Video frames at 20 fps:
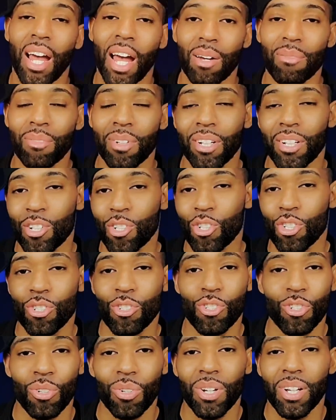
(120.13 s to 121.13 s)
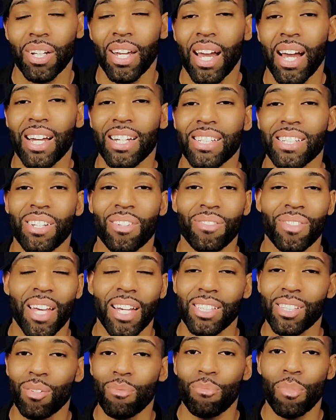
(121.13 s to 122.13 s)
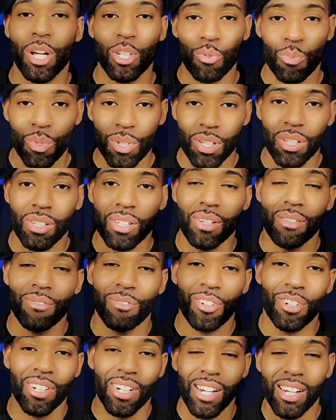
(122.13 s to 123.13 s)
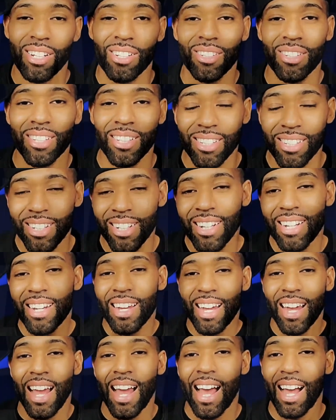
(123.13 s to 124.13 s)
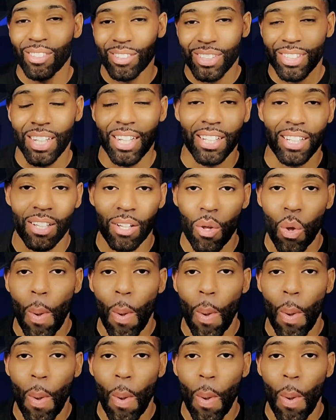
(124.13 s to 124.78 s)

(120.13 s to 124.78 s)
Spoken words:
I'm going to enjoy it, guys. And if that's the best we can get for now, then I'll take it.